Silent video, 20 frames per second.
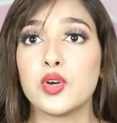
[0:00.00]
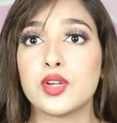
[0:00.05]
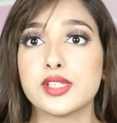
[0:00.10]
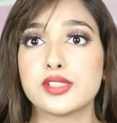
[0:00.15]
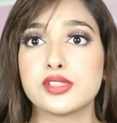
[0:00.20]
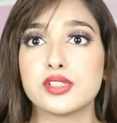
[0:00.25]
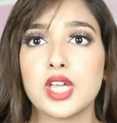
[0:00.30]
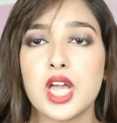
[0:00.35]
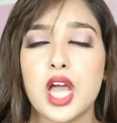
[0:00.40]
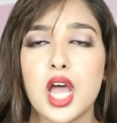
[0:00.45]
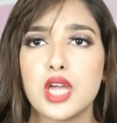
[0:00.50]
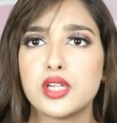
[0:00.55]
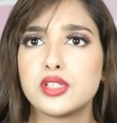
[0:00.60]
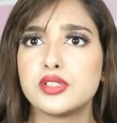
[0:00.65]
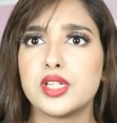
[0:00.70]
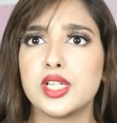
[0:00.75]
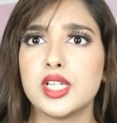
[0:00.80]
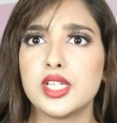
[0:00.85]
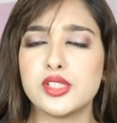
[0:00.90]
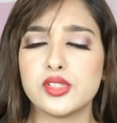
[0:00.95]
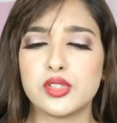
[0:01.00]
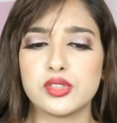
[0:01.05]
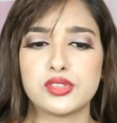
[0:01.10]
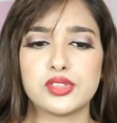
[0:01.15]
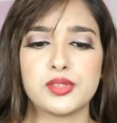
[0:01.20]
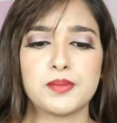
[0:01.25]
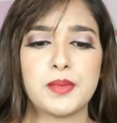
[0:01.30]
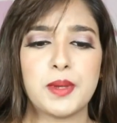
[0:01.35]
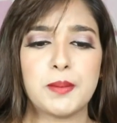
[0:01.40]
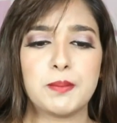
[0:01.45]
Okay, so yeah, I really don't
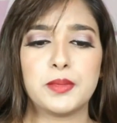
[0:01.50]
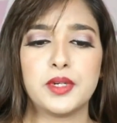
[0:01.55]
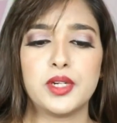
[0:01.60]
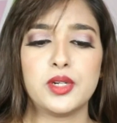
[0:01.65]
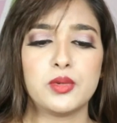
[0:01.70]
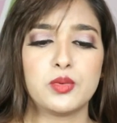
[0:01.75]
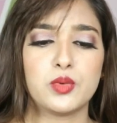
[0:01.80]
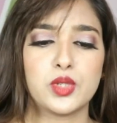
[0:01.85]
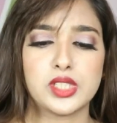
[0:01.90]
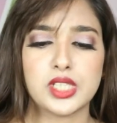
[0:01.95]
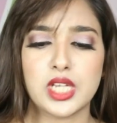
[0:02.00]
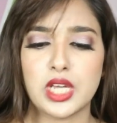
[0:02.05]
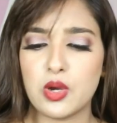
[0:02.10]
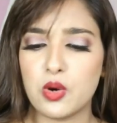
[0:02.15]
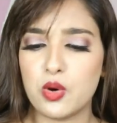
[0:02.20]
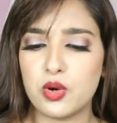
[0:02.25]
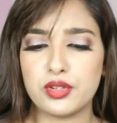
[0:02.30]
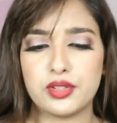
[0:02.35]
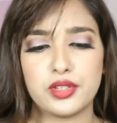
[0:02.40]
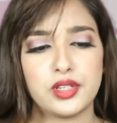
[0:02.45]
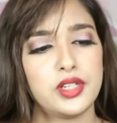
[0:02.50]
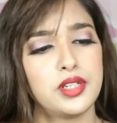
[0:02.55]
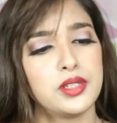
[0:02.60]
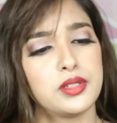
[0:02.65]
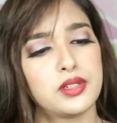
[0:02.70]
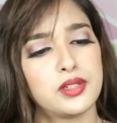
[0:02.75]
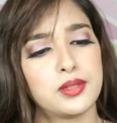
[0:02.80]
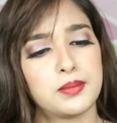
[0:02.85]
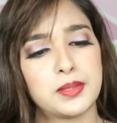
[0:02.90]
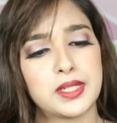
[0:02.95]
remember what I ordered,
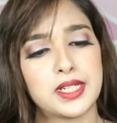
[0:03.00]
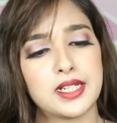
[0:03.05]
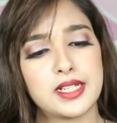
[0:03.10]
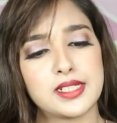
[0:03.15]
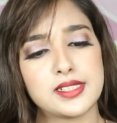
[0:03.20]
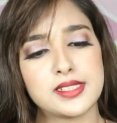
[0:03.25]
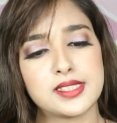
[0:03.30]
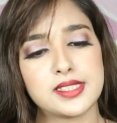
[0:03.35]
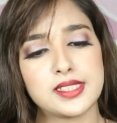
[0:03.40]
but let's